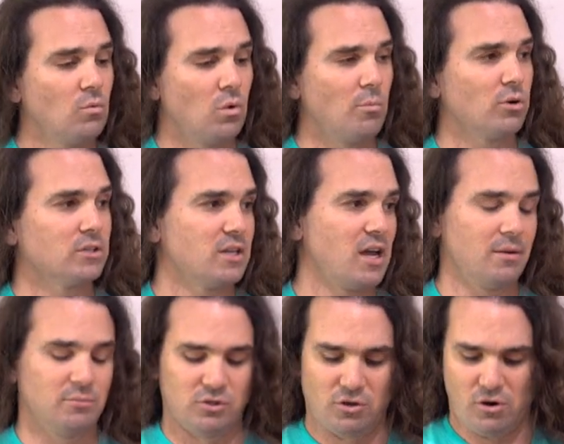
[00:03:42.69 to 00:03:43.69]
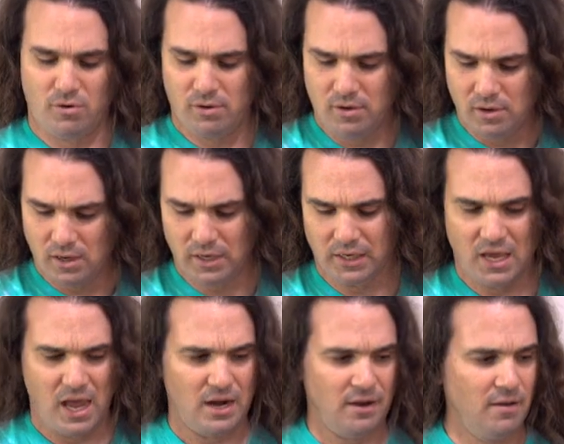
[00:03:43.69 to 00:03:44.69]
One more time. So
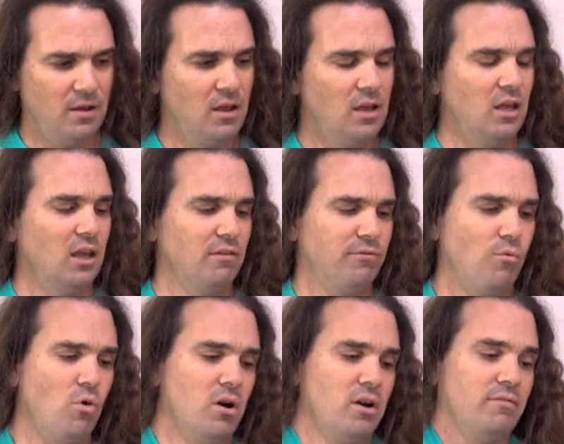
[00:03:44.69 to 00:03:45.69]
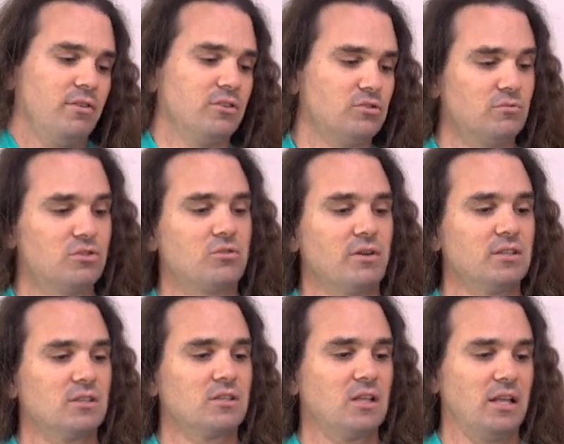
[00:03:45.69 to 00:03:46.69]
again, if one of the
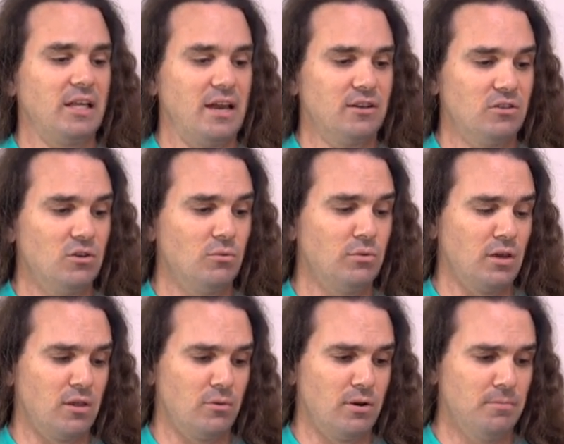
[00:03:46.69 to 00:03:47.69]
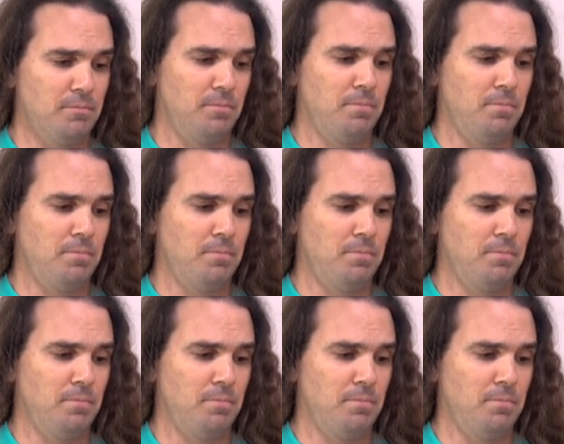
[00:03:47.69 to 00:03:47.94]
strings is slightly out of tune with the other one,